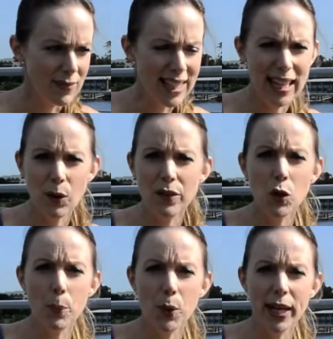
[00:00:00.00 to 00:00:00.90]
Now, if
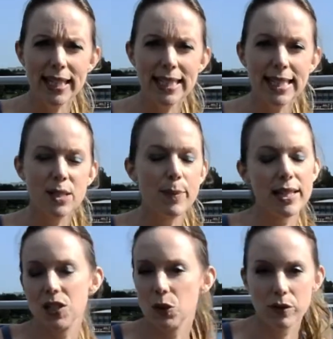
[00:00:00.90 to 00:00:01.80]
you're pregnant, it's
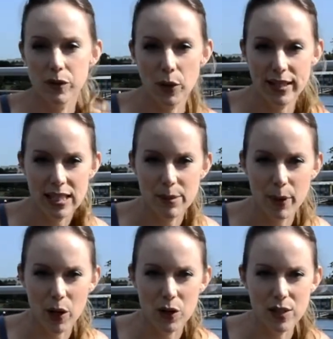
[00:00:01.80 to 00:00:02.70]
best to avoid this
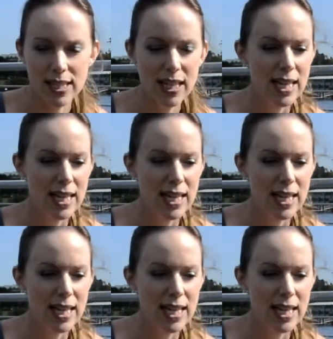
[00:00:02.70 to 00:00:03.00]
pose.